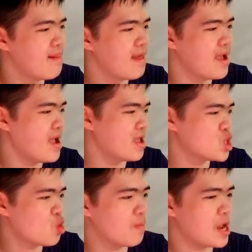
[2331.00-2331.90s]
and
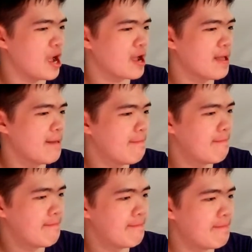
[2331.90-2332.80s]
Scorpion.
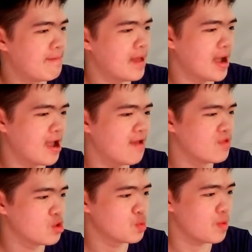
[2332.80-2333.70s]
I have
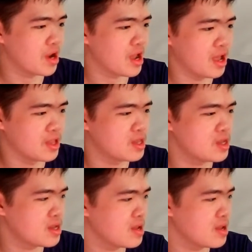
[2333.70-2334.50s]
those Predacons.